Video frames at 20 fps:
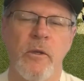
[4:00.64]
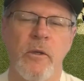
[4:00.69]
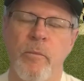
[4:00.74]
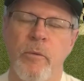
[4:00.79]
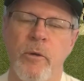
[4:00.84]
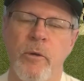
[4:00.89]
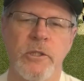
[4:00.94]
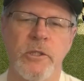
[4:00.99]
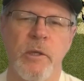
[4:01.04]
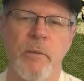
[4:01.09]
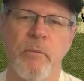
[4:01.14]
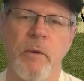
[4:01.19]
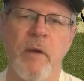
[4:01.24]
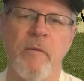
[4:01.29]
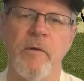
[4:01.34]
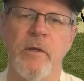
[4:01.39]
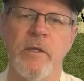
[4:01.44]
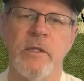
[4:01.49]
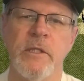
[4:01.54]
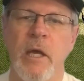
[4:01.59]
to personal
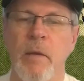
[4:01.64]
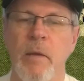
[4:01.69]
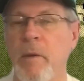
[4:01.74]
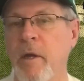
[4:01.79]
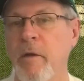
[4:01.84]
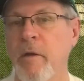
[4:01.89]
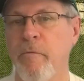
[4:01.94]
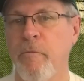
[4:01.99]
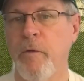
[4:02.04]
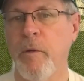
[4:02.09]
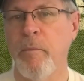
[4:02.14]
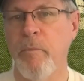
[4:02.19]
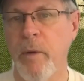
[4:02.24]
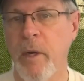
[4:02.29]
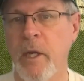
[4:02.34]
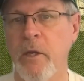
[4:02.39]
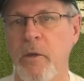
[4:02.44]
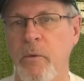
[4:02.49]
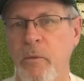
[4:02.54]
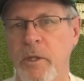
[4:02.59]
preference, how big a
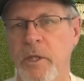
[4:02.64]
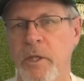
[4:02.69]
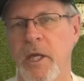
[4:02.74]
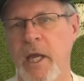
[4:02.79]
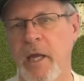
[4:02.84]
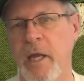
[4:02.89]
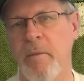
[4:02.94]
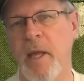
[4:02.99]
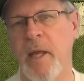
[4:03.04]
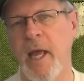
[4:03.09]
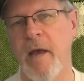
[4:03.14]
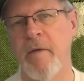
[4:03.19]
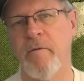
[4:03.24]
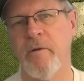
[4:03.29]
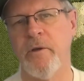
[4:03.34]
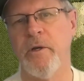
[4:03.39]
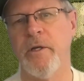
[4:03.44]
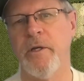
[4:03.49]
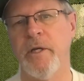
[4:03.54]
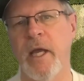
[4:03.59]
footprint you want the game to have
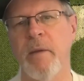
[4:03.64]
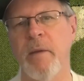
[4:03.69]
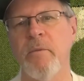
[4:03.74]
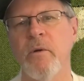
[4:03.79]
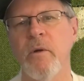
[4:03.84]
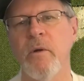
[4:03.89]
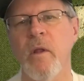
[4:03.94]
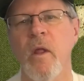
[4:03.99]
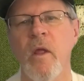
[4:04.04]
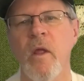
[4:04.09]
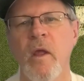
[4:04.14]
on your table.